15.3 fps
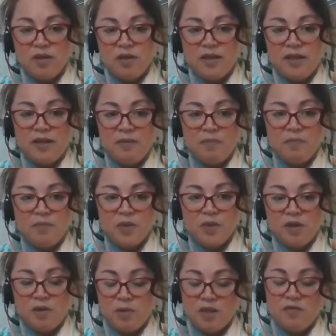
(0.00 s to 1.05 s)

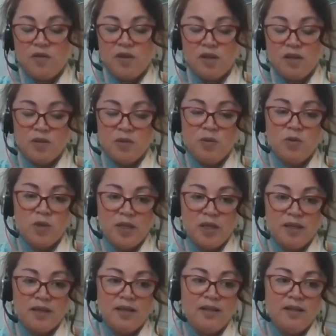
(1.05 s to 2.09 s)
So it went to Finance and
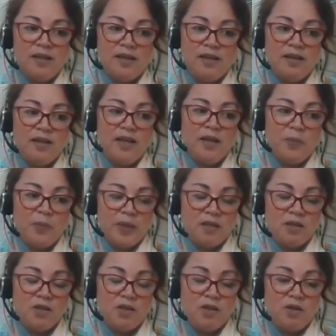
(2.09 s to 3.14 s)
Audit, and then it
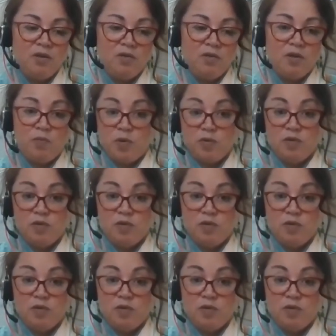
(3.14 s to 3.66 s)
went to the